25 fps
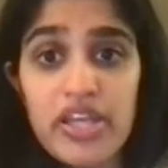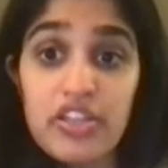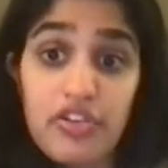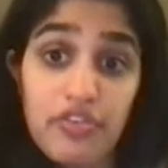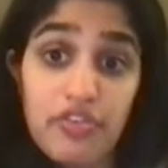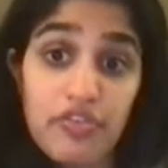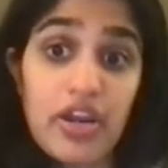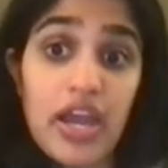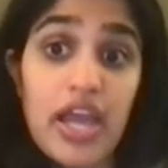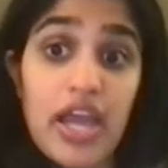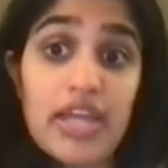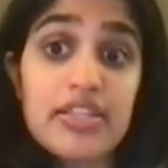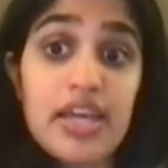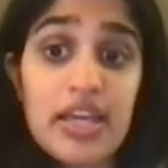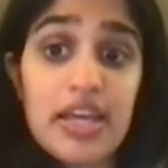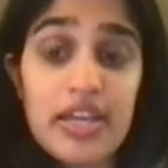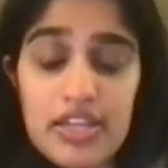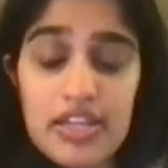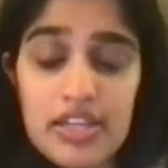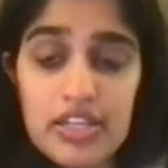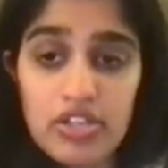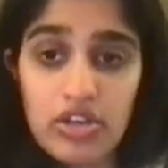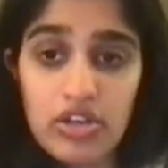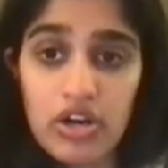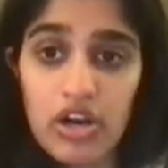different
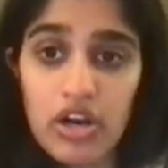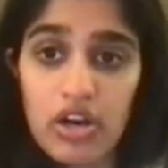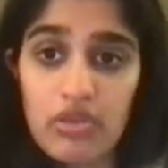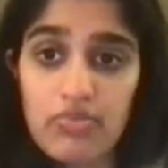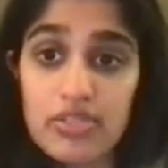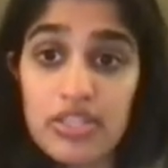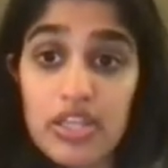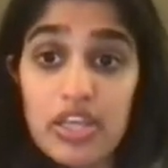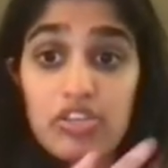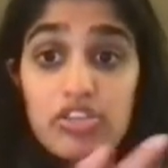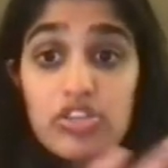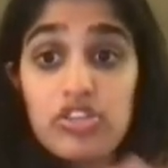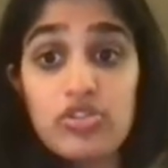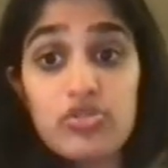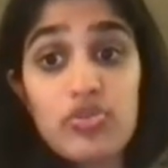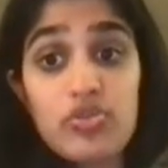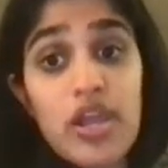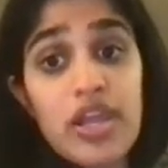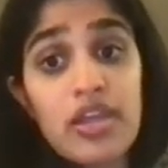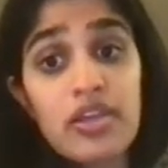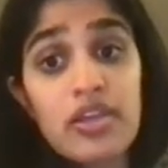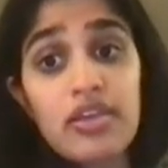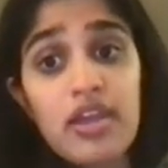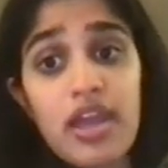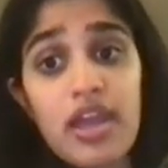identity terms like
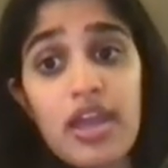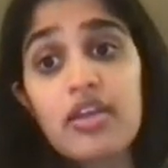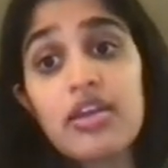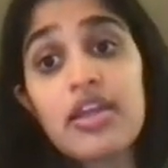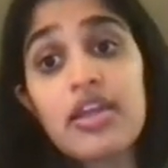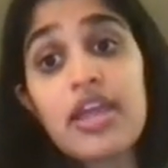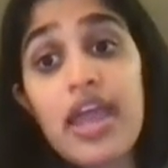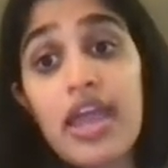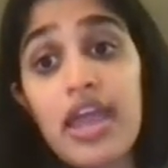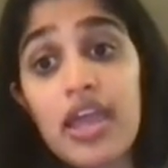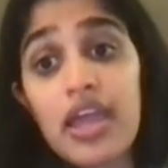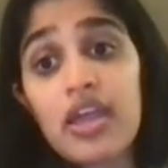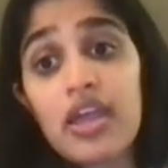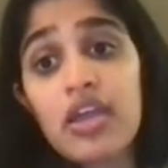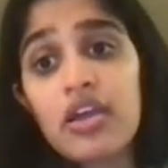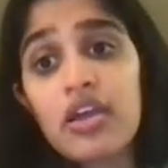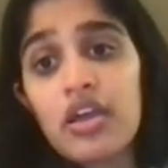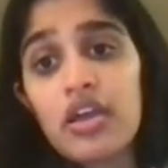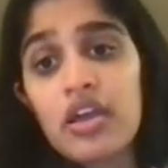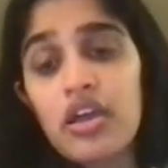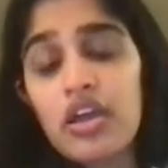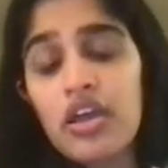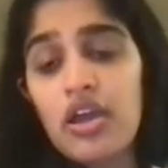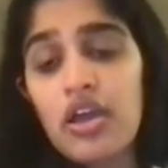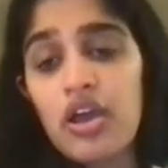straight and
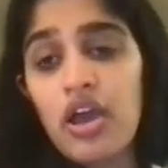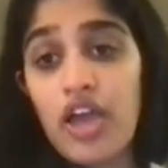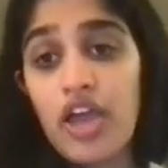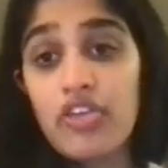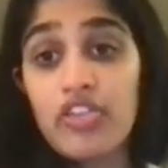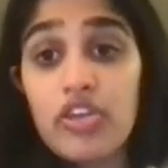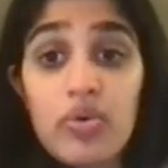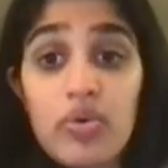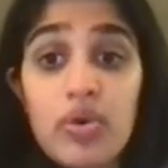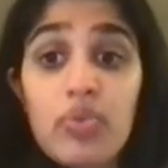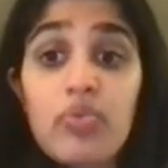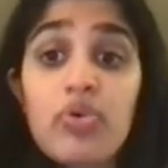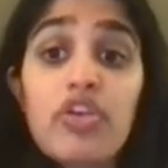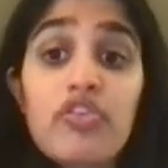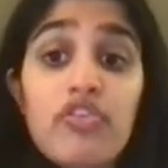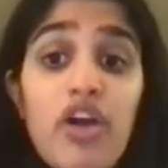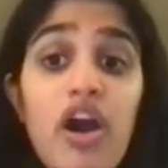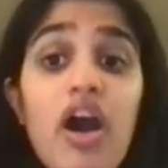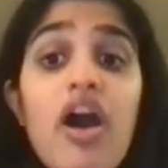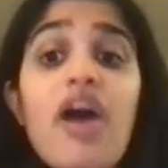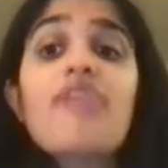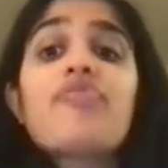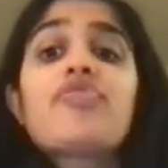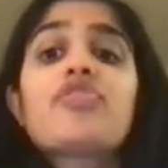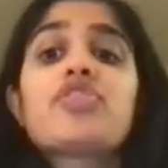gay, I think we would have
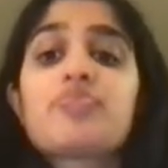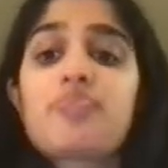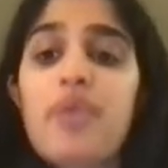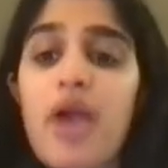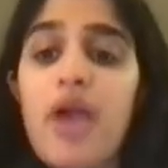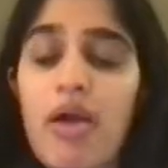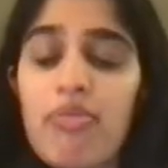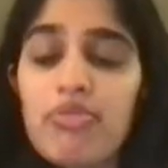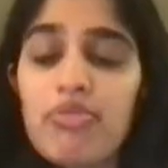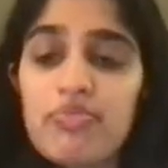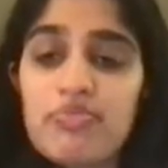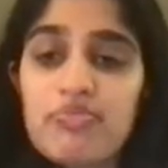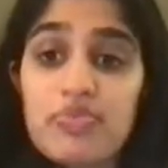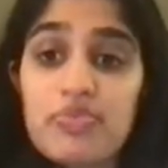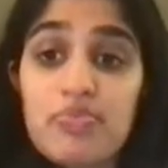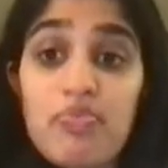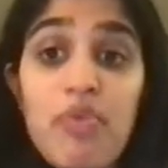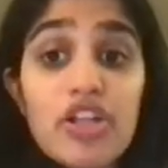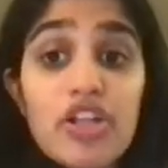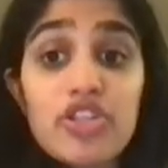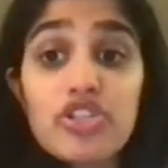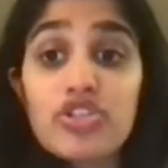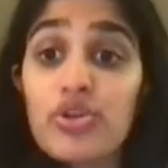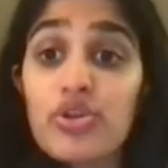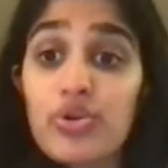caught this problem
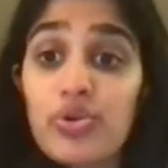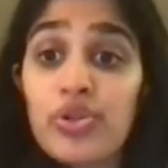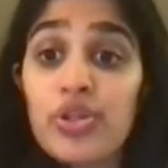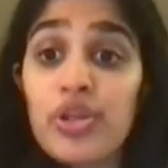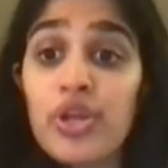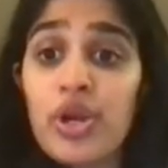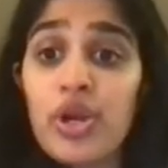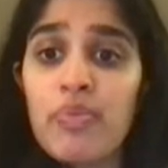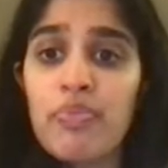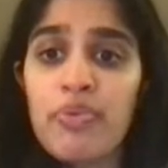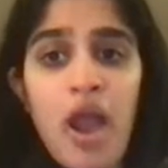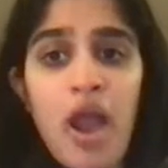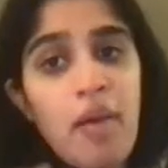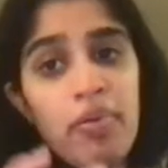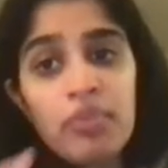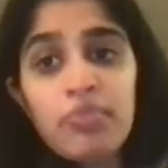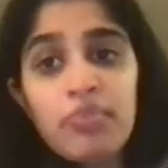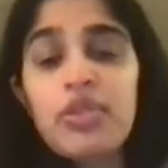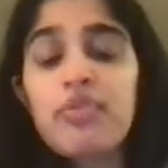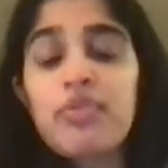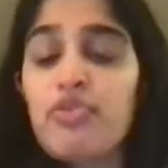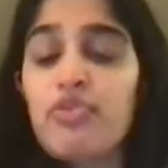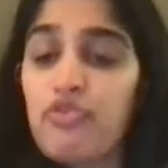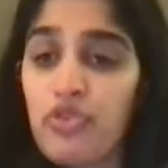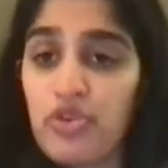much earlier,
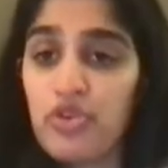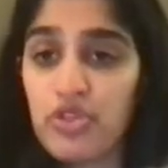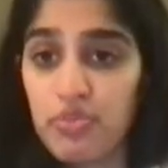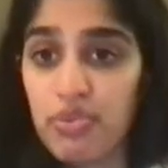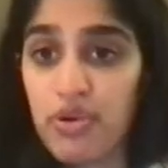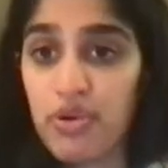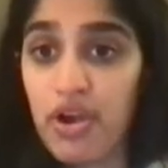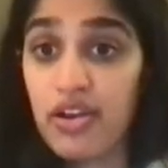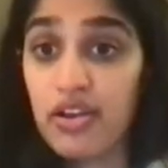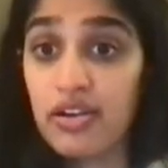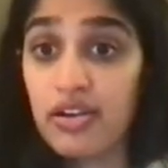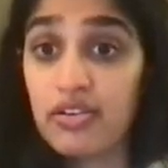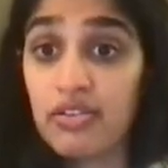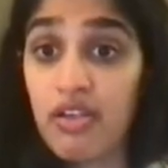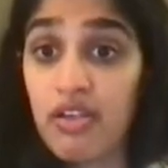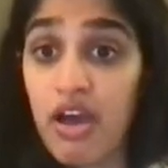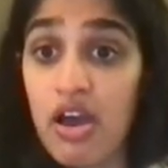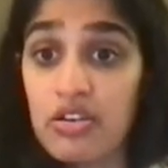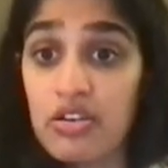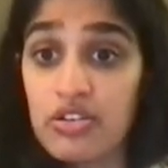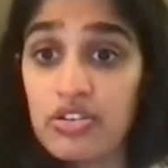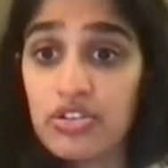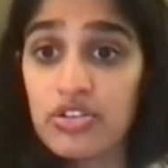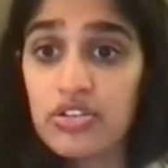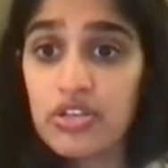probably before the product
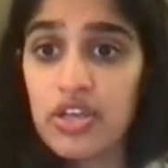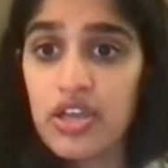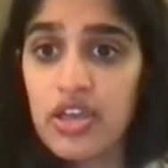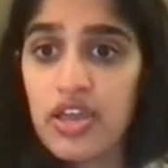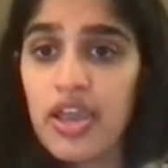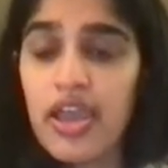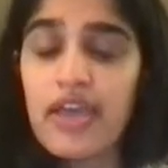launched.